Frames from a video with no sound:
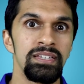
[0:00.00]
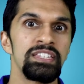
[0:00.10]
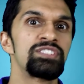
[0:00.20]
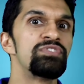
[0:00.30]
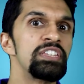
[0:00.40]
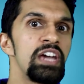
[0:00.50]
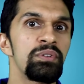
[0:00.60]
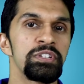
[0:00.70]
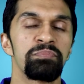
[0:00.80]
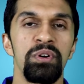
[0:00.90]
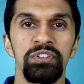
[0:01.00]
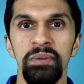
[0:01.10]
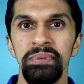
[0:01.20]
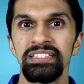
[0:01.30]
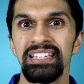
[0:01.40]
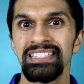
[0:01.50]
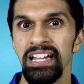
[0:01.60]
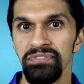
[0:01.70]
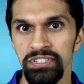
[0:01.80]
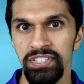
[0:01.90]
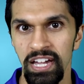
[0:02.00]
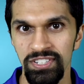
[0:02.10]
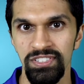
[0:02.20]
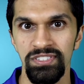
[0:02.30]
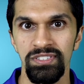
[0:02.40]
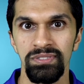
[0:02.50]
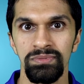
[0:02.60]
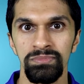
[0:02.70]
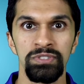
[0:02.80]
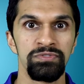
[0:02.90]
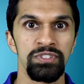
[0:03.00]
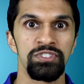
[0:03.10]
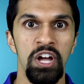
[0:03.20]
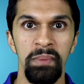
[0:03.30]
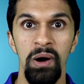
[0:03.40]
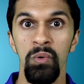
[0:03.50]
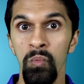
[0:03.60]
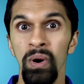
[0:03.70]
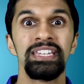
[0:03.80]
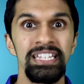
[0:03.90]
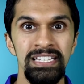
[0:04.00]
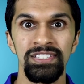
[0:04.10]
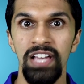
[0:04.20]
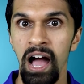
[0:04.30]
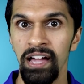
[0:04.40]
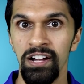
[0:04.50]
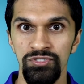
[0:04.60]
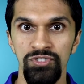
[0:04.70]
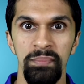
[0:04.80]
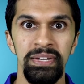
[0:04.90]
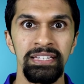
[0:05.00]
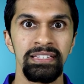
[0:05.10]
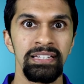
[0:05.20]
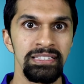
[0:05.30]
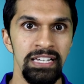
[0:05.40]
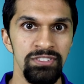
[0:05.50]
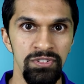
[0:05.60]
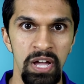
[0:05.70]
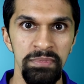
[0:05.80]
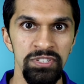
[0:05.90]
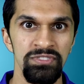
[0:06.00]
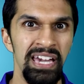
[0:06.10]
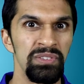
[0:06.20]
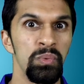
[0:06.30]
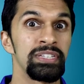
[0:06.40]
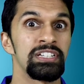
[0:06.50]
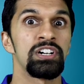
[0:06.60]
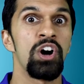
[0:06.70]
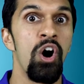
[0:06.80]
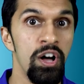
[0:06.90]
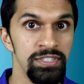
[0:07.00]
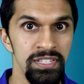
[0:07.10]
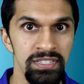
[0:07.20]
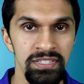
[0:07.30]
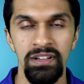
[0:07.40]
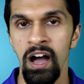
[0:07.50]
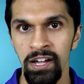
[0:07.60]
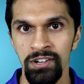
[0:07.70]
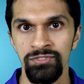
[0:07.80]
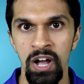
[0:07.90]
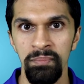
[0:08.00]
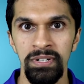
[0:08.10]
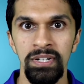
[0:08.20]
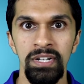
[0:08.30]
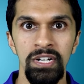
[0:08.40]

This video is broken up into several sections. We'll first talk about what is IR drop in electrochemistry and what causes IR drop.